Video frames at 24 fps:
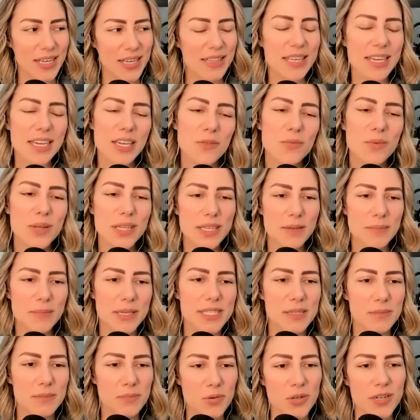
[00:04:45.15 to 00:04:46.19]
that can really be
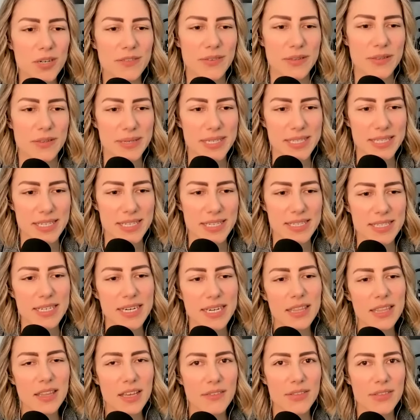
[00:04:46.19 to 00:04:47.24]
supportive in business. And
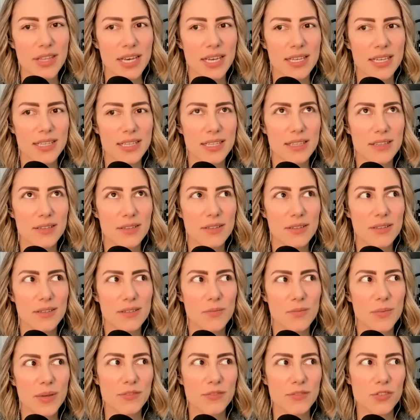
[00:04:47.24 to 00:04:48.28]
I love that
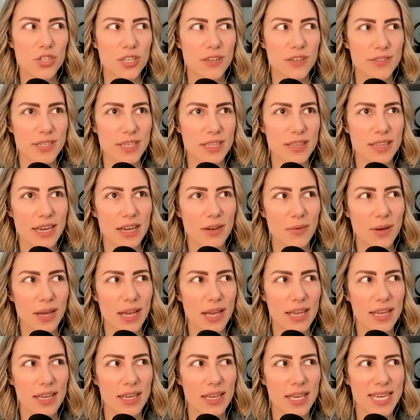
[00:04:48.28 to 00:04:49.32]
we've shifted that
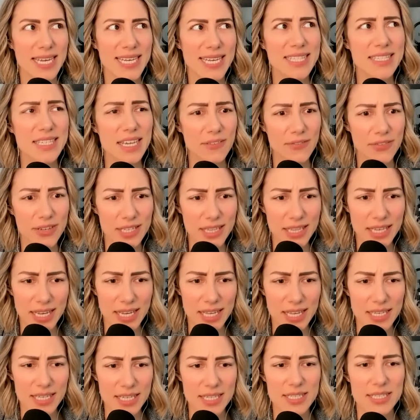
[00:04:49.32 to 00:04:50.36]
way. Definitely, I
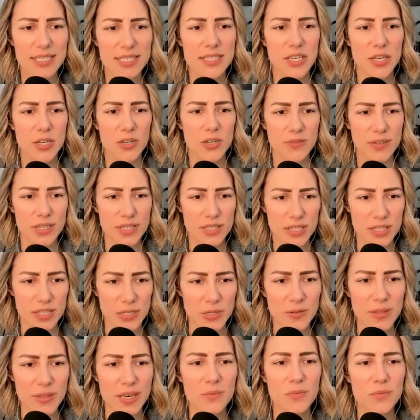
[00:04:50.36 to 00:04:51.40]
think since COVID
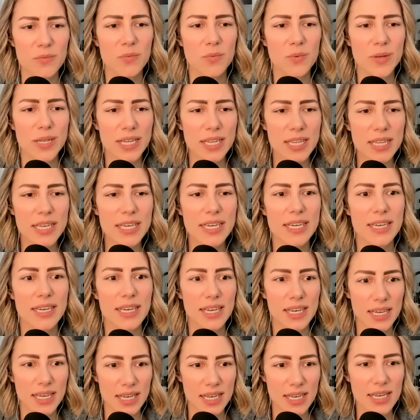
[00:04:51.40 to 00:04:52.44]
too, that really
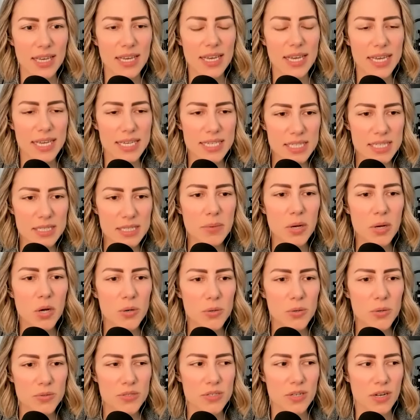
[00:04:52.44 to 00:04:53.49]

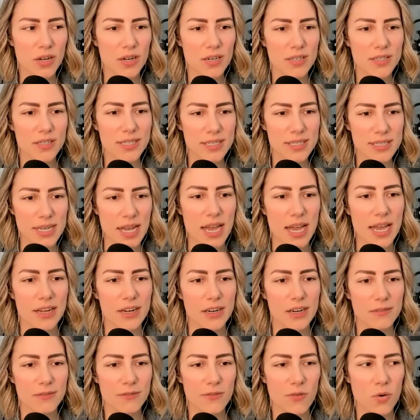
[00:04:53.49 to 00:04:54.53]
exposed our
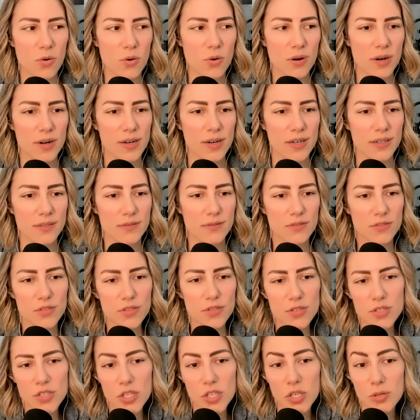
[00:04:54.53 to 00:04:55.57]
desire for
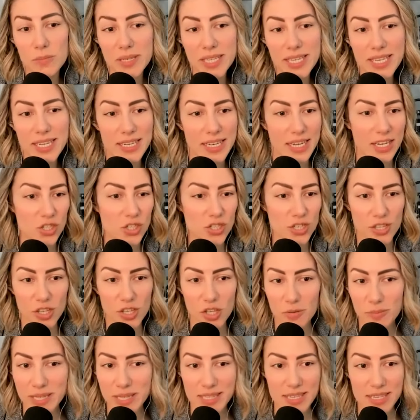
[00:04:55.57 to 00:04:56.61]
just human connection,
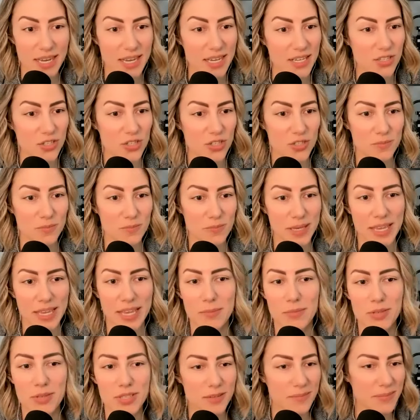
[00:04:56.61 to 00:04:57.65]
human touch, being
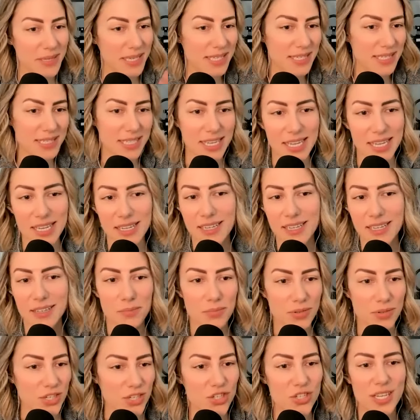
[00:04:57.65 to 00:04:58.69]
able to be seen and
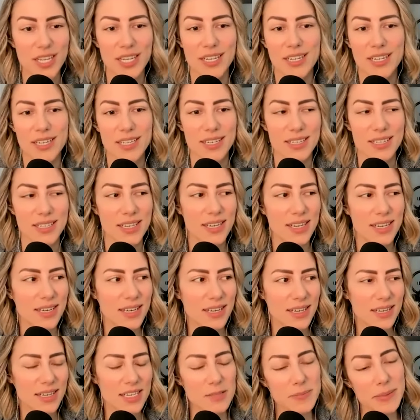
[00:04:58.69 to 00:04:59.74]
appreciated and
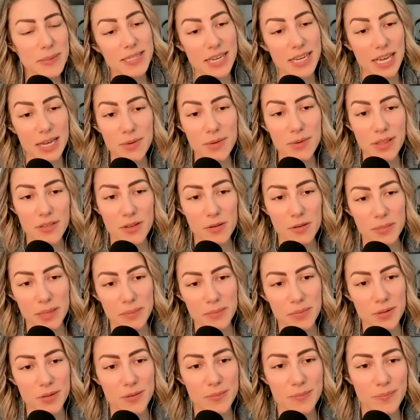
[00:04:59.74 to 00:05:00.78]
spend time with other
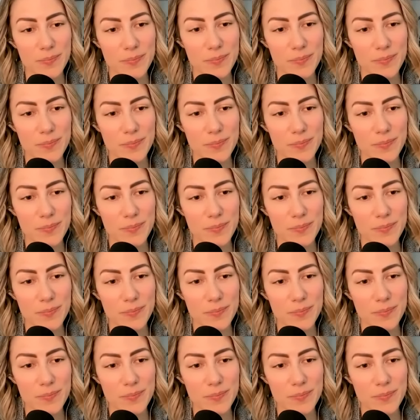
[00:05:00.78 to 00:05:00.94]
people.